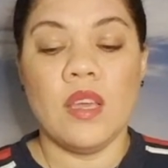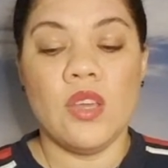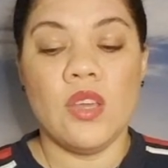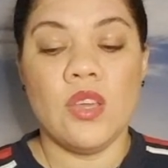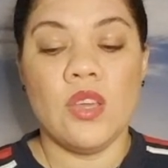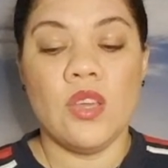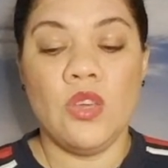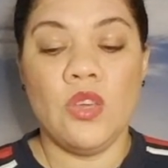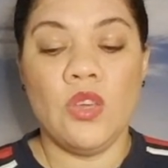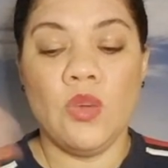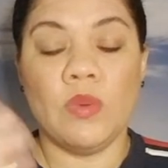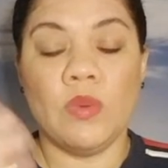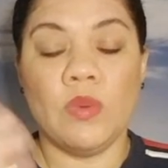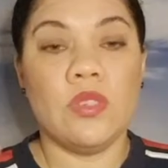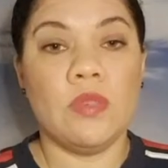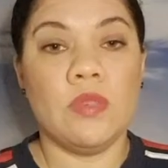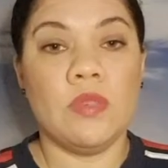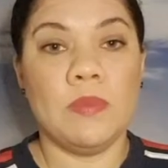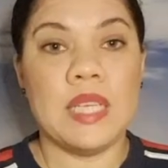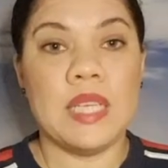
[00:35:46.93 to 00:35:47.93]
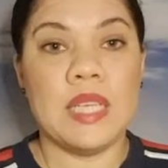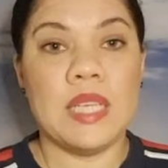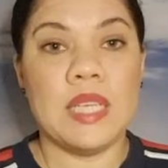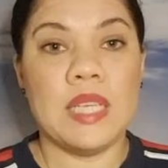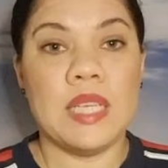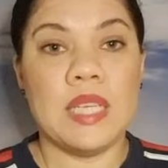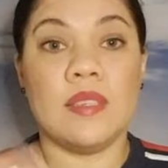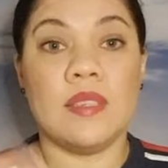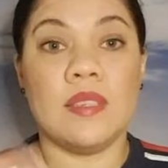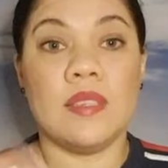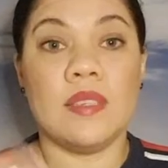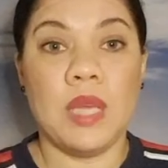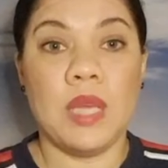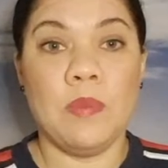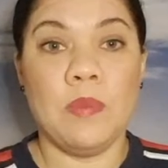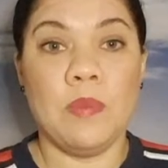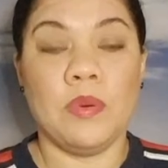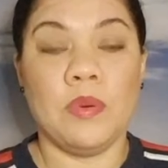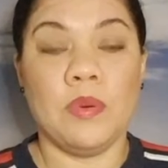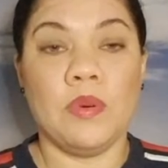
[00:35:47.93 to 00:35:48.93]
you want to meet certain
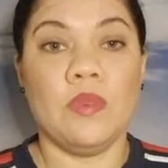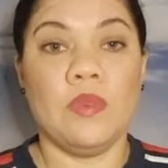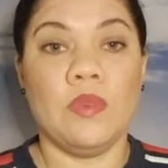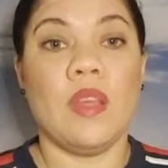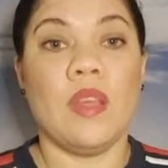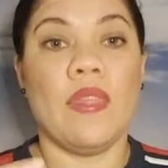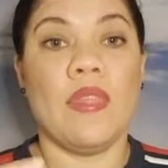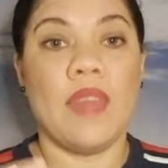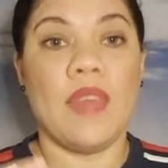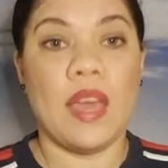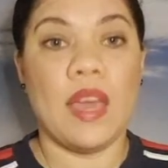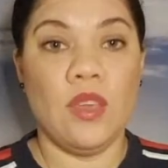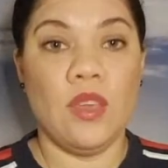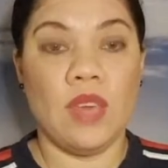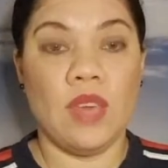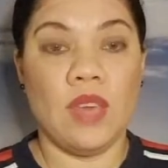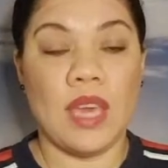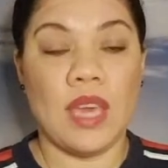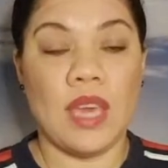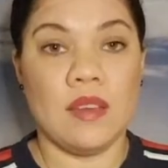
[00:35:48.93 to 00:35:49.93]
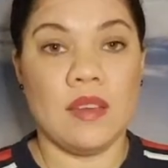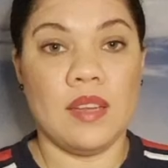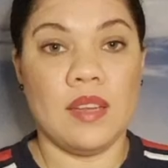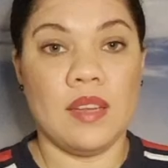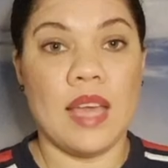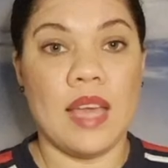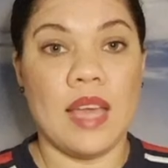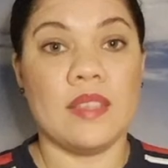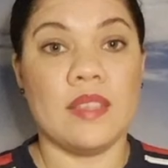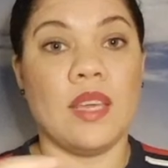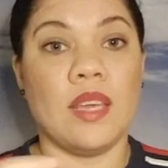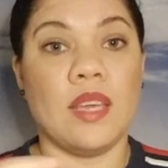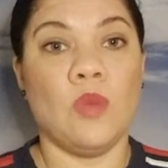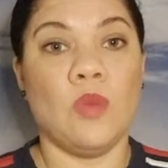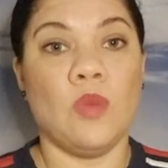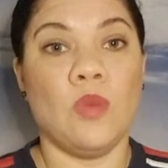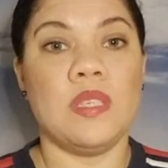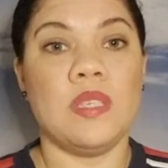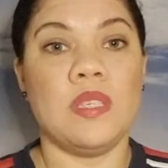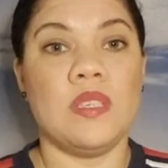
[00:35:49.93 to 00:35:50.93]
people that you can connect, that your
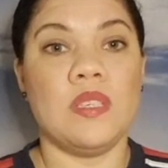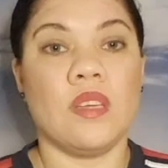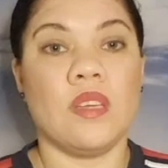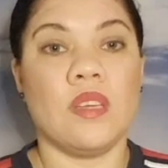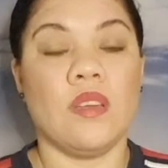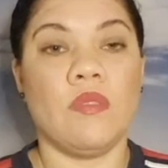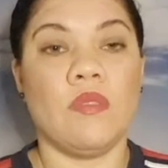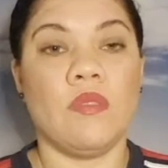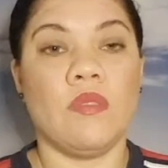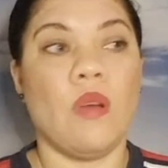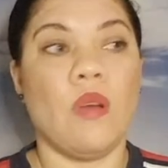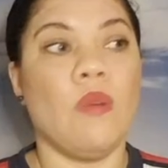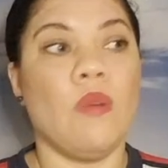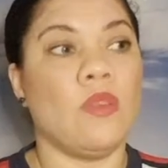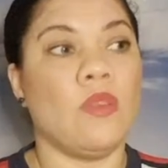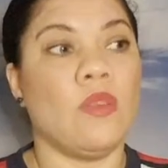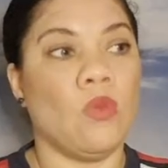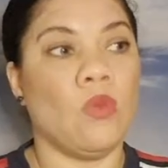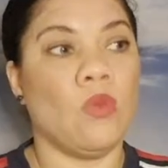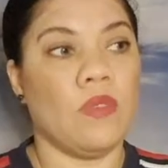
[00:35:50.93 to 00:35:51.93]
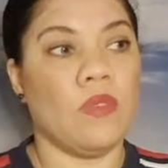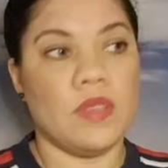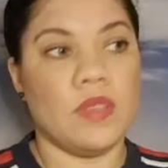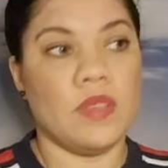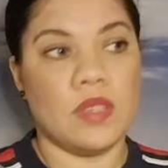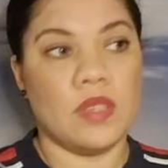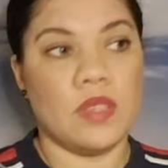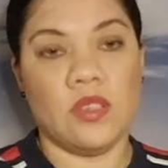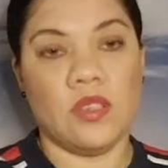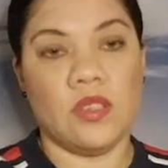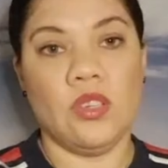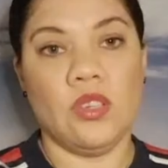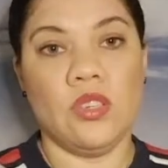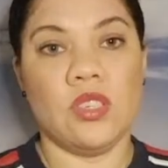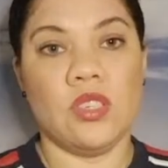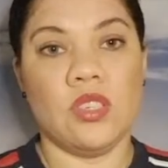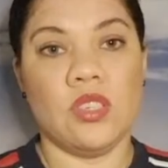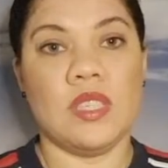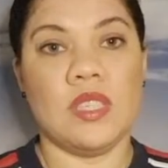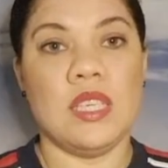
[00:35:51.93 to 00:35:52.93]
business can grow, and all of a sudden you
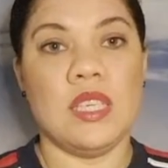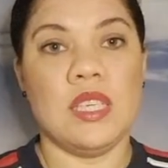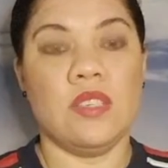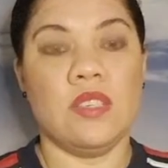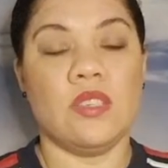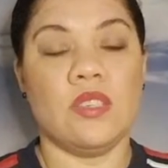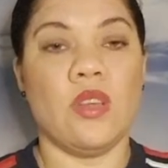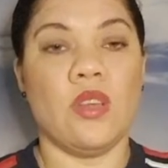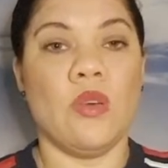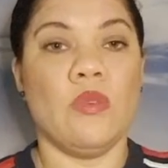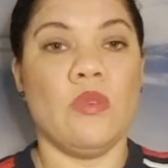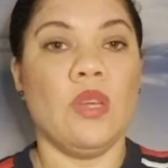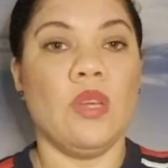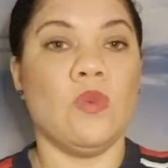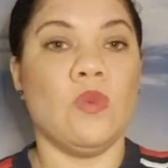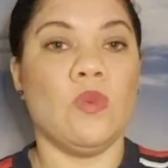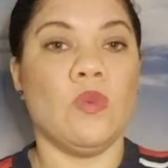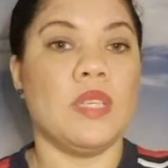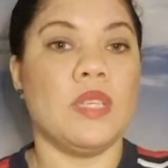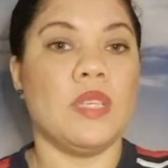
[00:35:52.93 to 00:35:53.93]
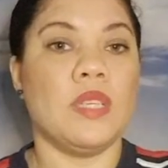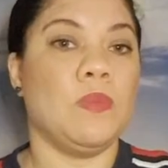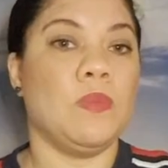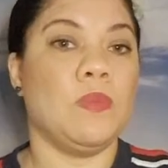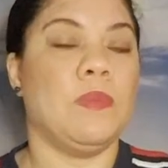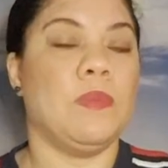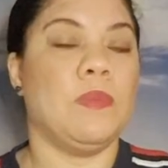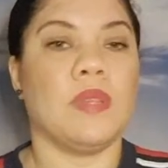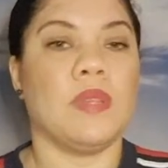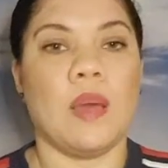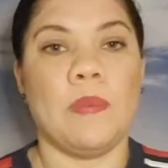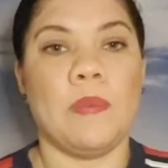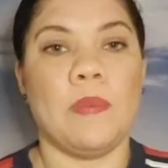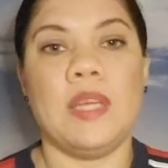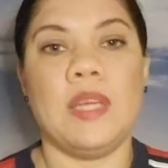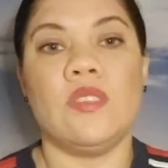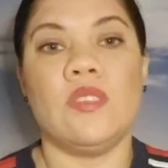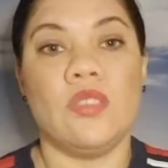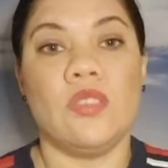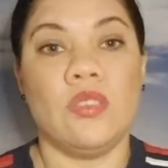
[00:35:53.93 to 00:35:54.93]
just see slowly all these people
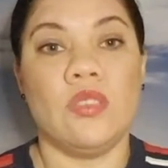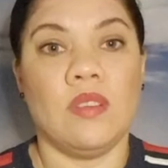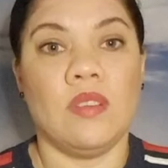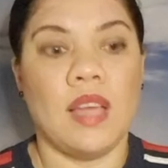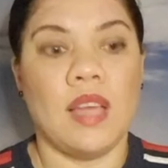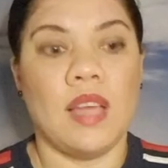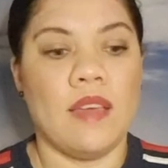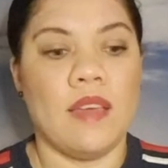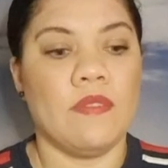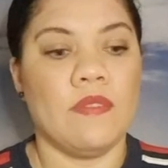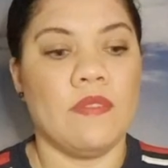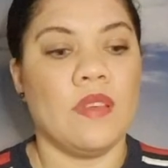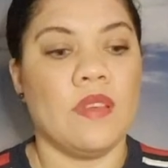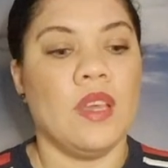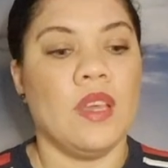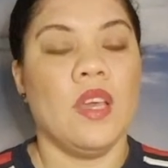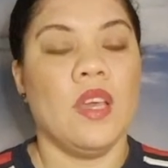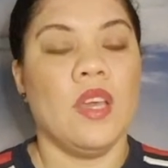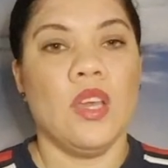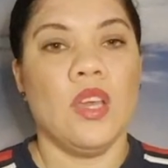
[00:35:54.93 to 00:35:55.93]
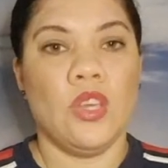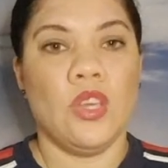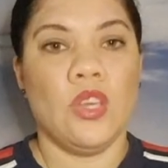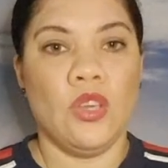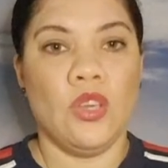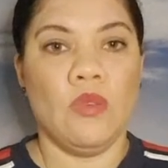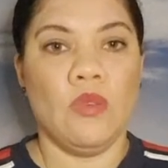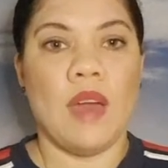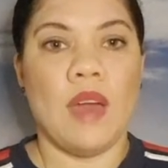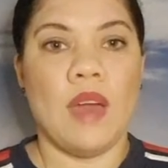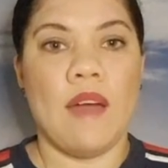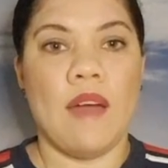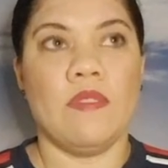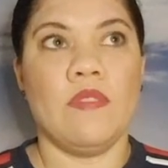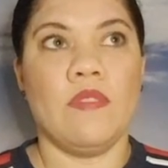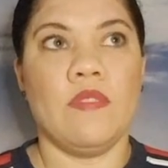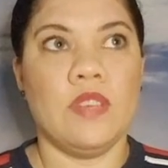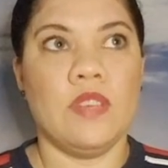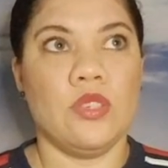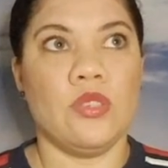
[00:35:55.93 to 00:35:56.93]
coming to your life. You have a
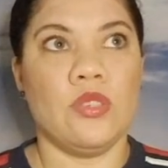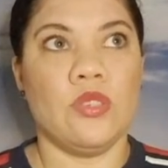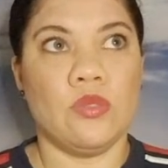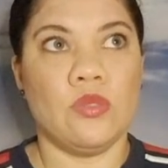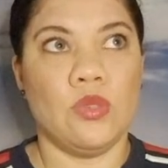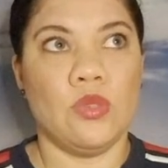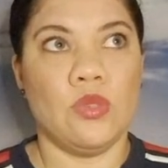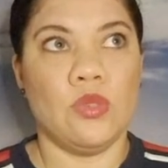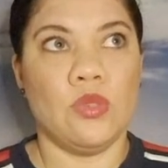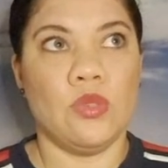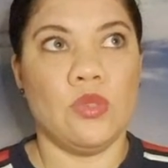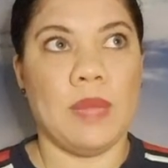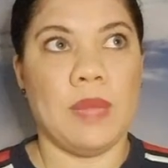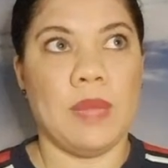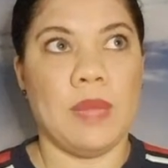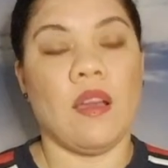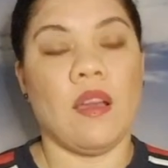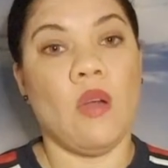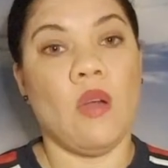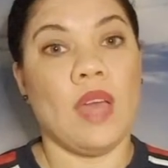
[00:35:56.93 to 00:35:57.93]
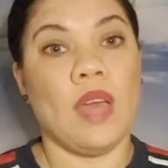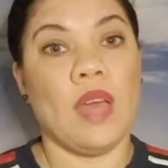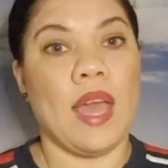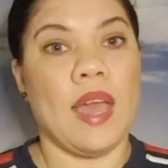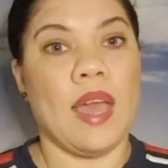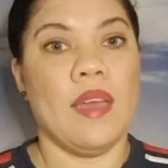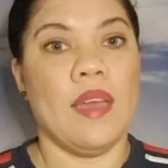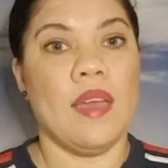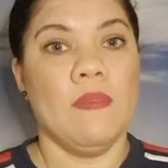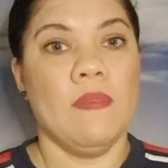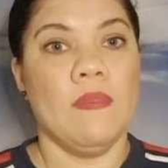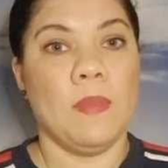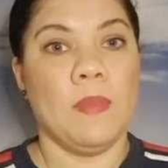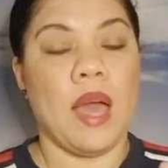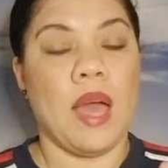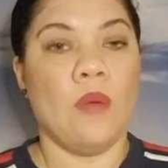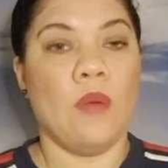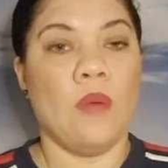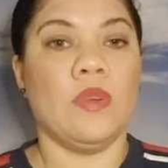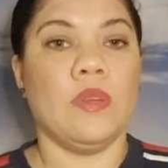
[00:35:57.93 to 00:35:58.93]
vision or dream like, okay,
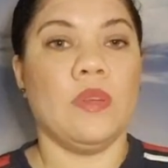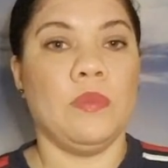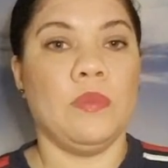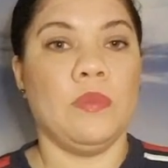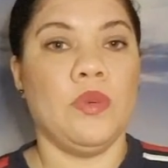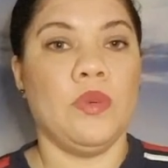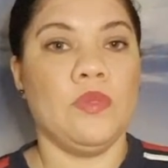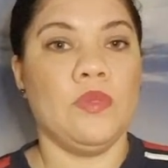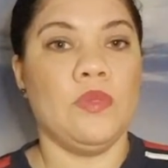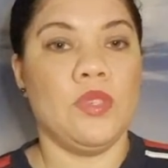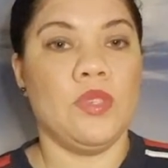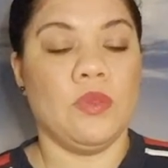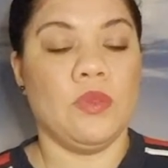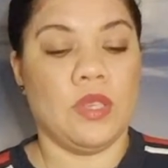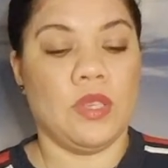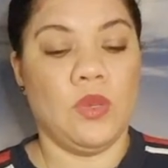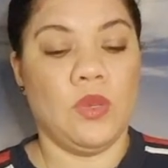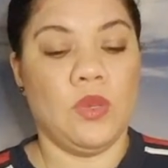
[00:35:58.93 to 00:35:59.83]
I want to move to a new